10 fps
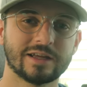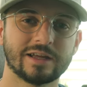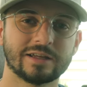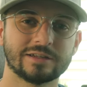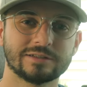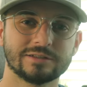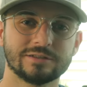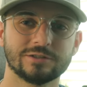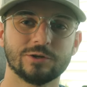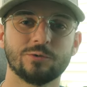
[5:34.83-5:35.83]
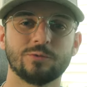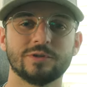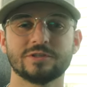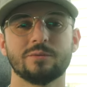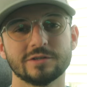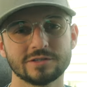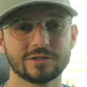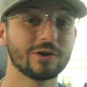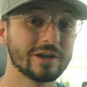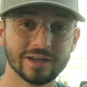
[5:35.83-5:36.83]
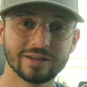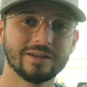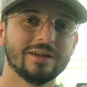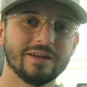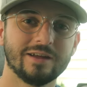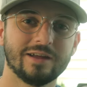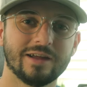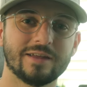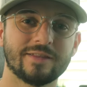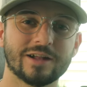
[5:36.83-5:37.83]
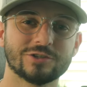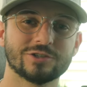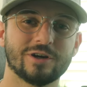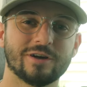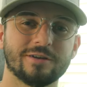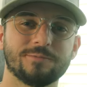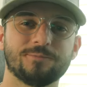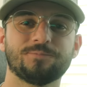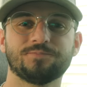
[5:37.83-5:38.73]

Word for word: And so we saw me starting in that shot